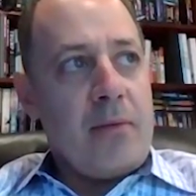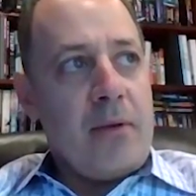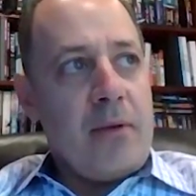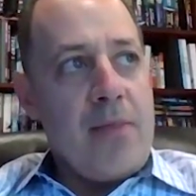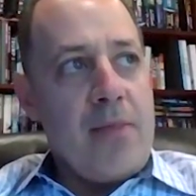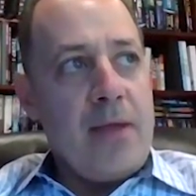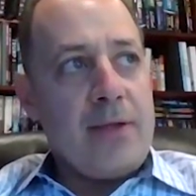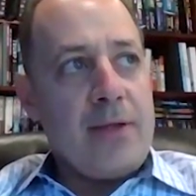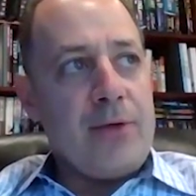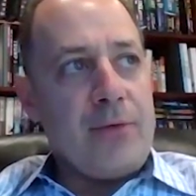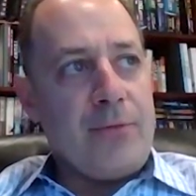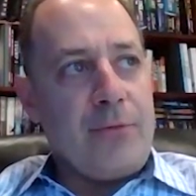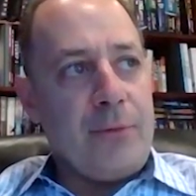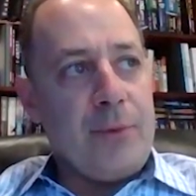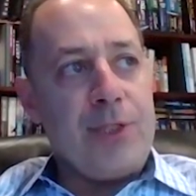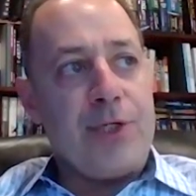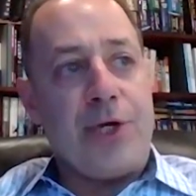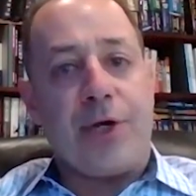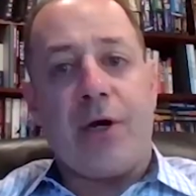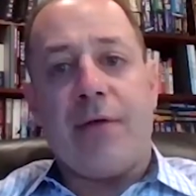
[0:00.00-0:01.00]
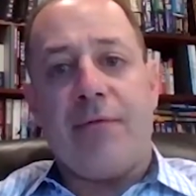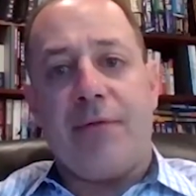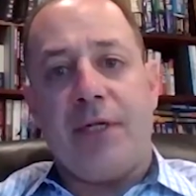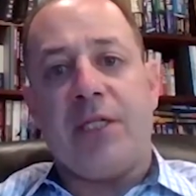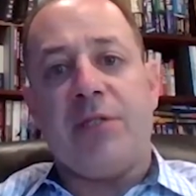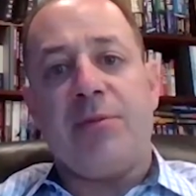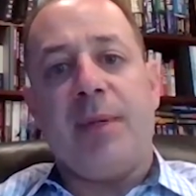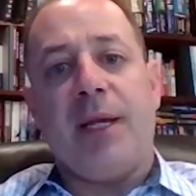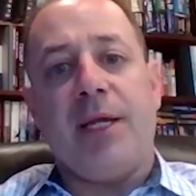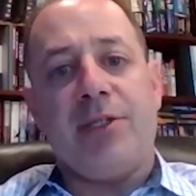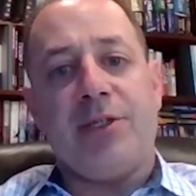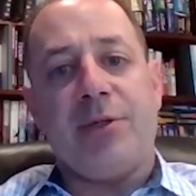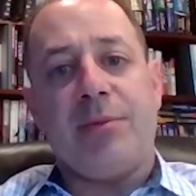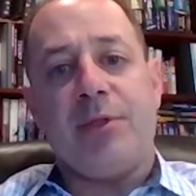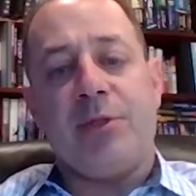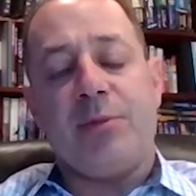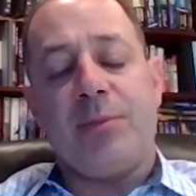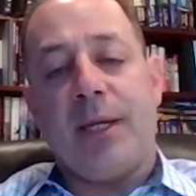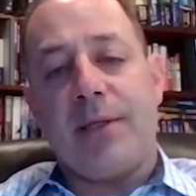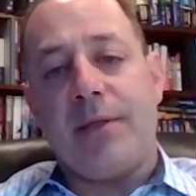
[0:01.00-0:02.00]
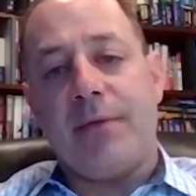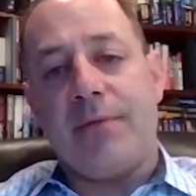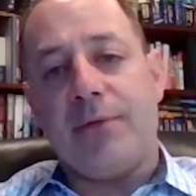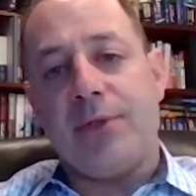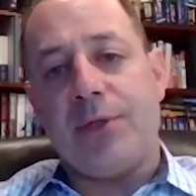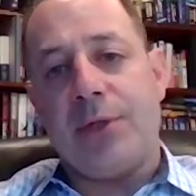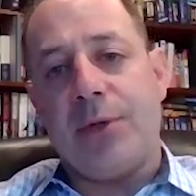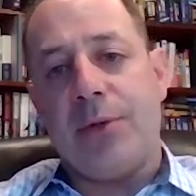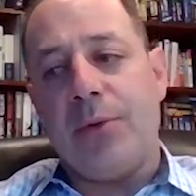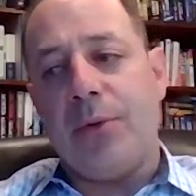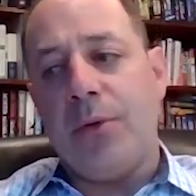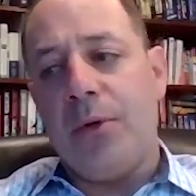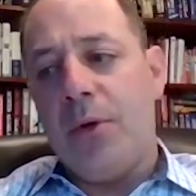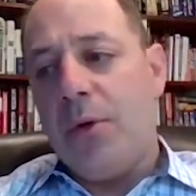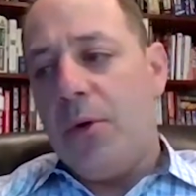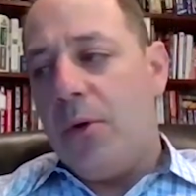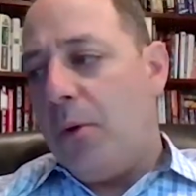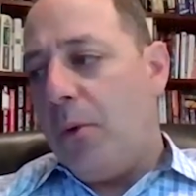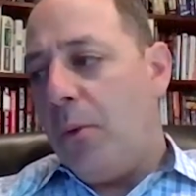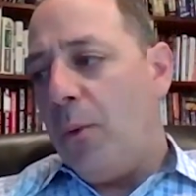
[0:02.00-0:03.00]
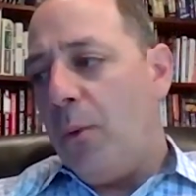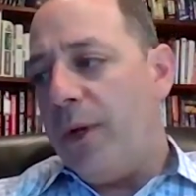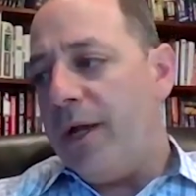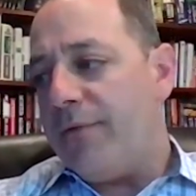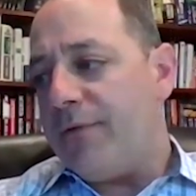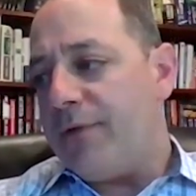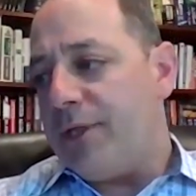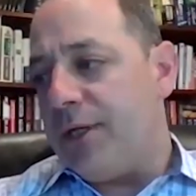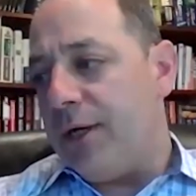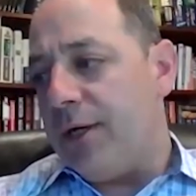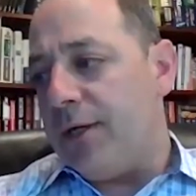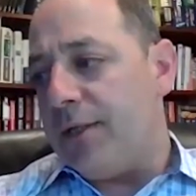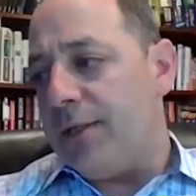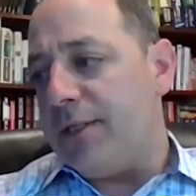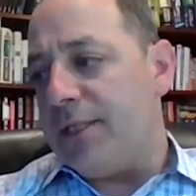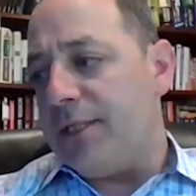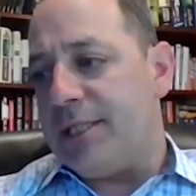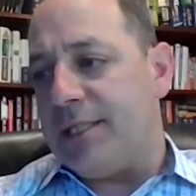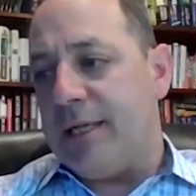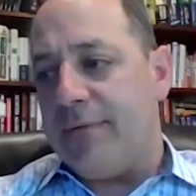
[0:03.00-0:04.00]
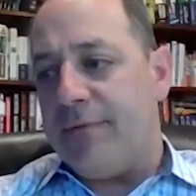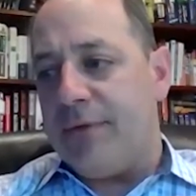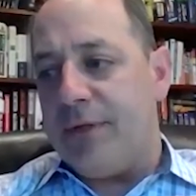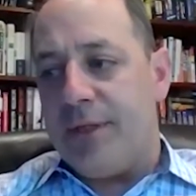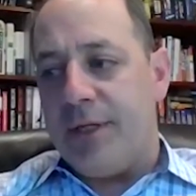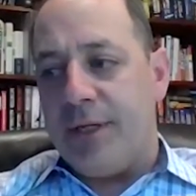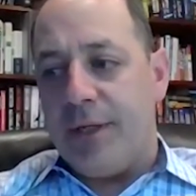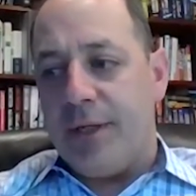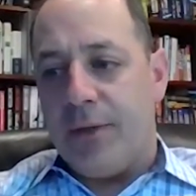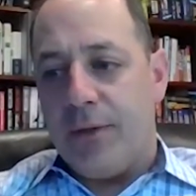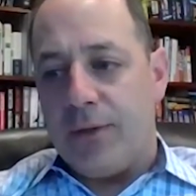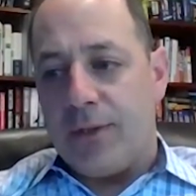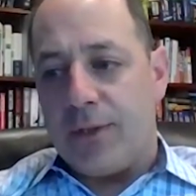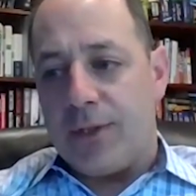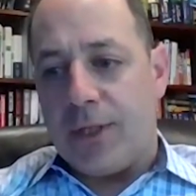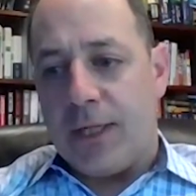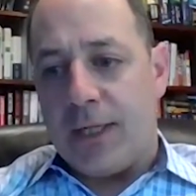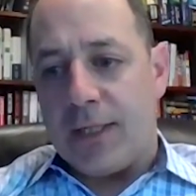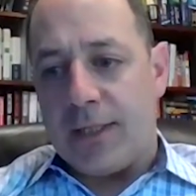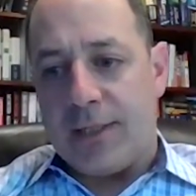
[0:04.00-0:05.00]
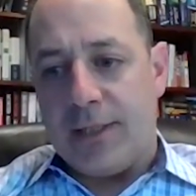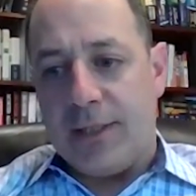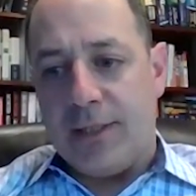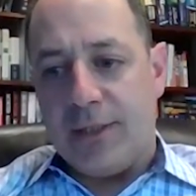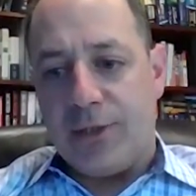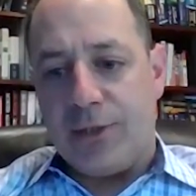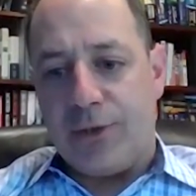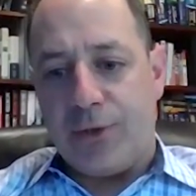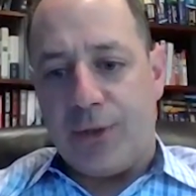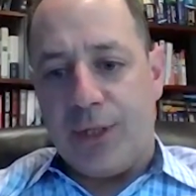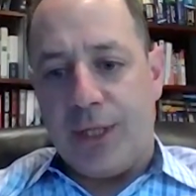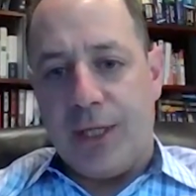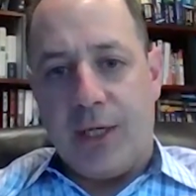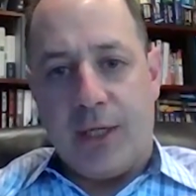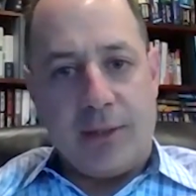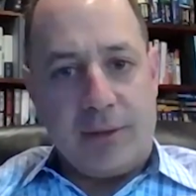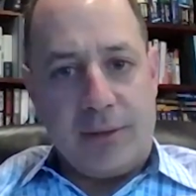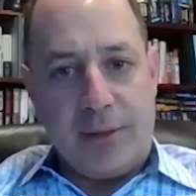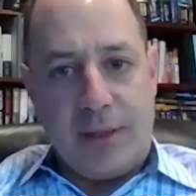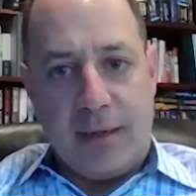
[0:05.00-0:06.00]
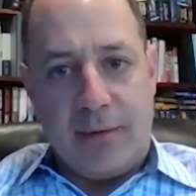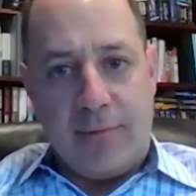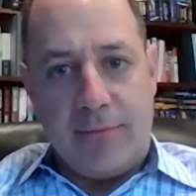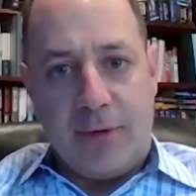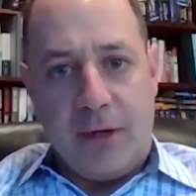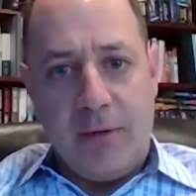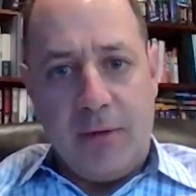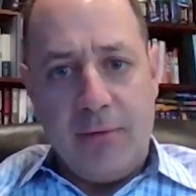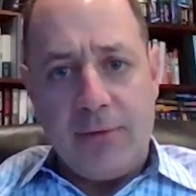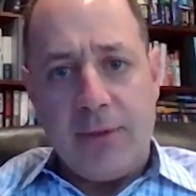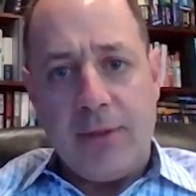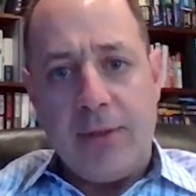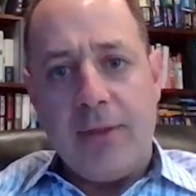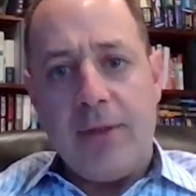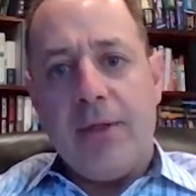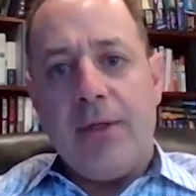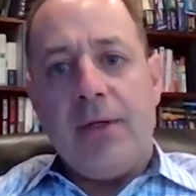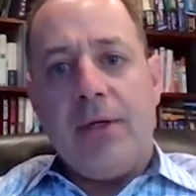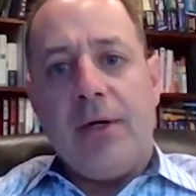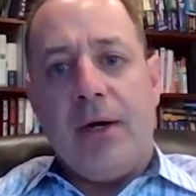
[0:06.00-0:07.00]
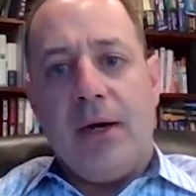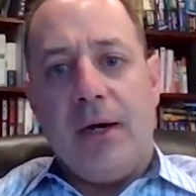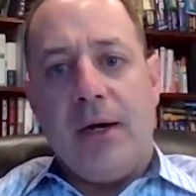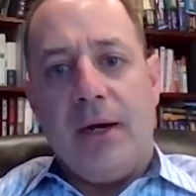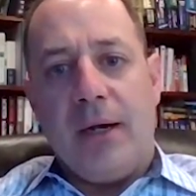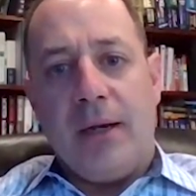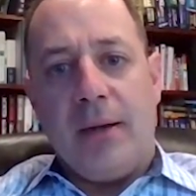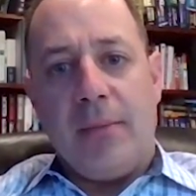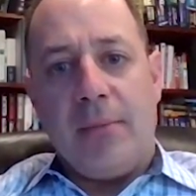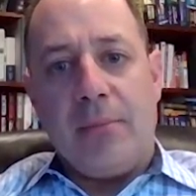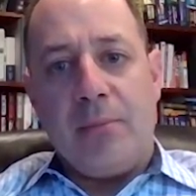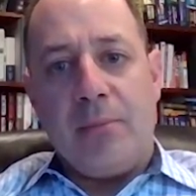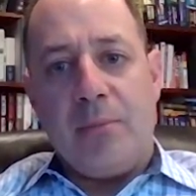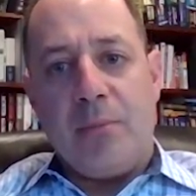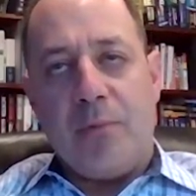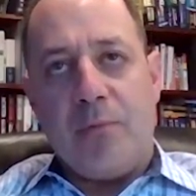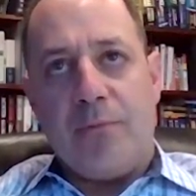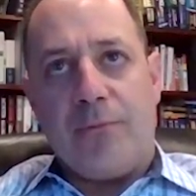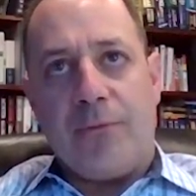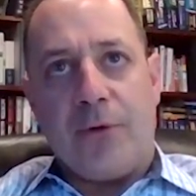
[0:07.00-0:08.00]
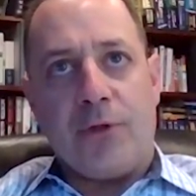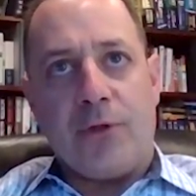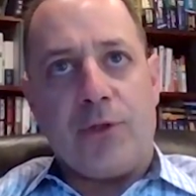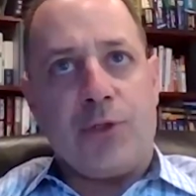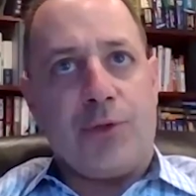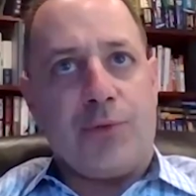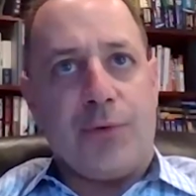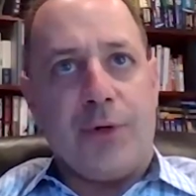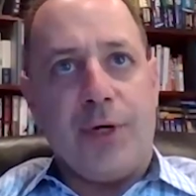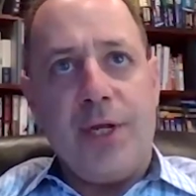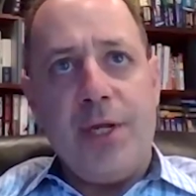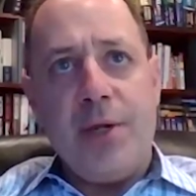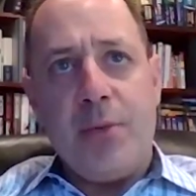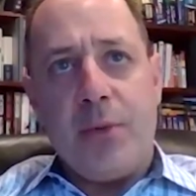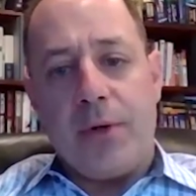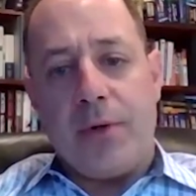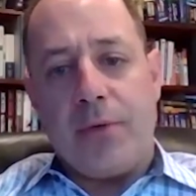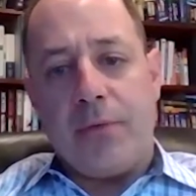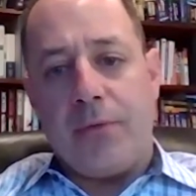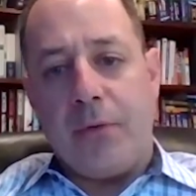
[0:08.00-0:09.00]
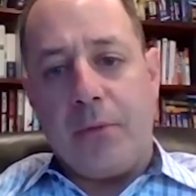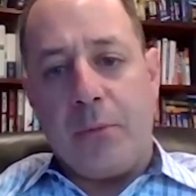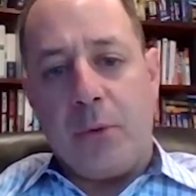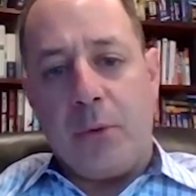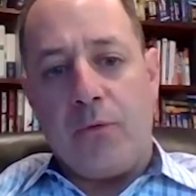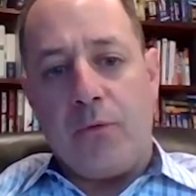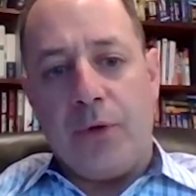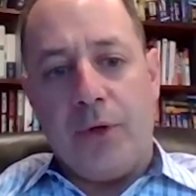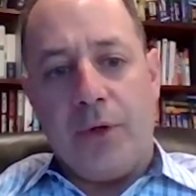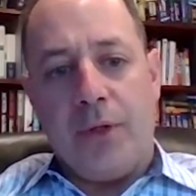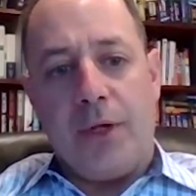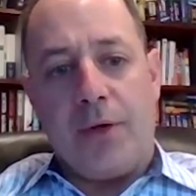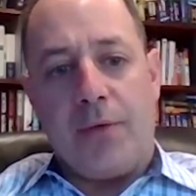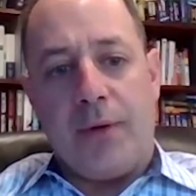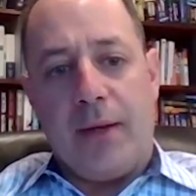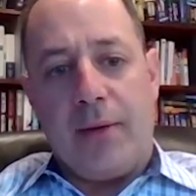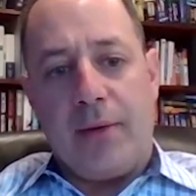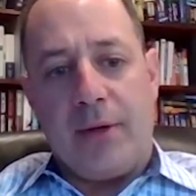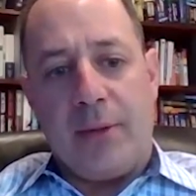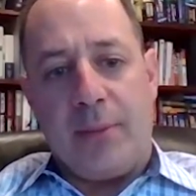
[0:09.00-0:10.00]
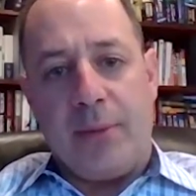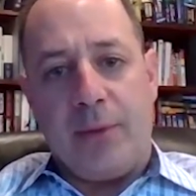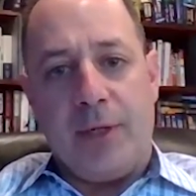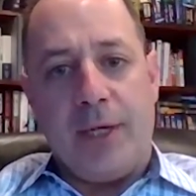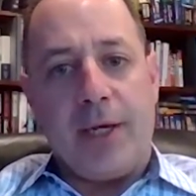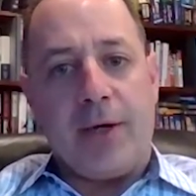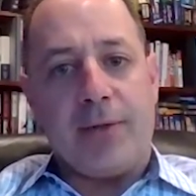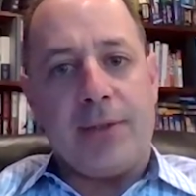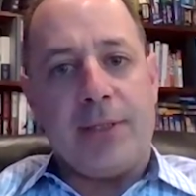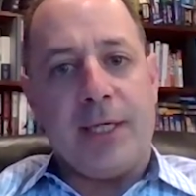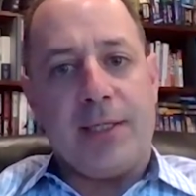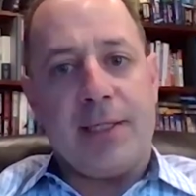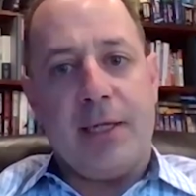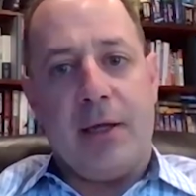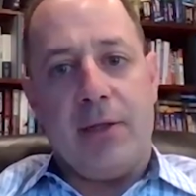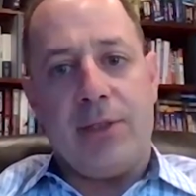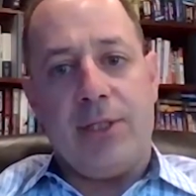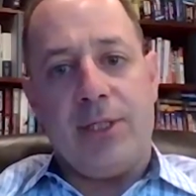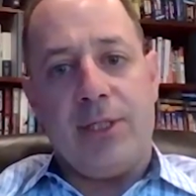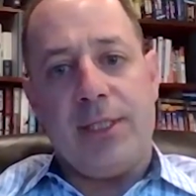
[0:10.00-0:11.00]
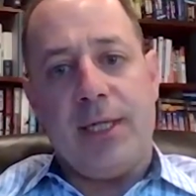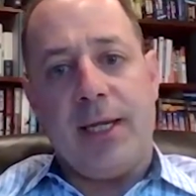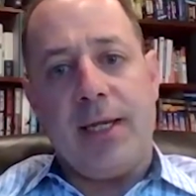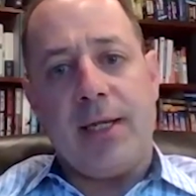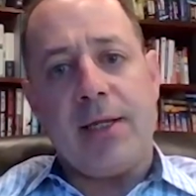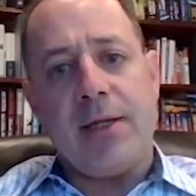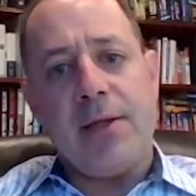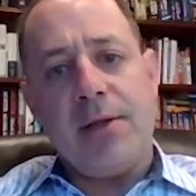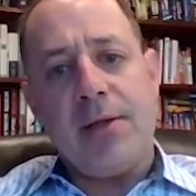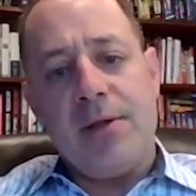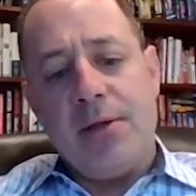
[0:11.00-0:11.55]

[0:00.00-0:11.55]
And then from a geographic expansion perspective, so we have done 7 deals since Trinity Hunt got involved. First 3 were really around completing our technology stack.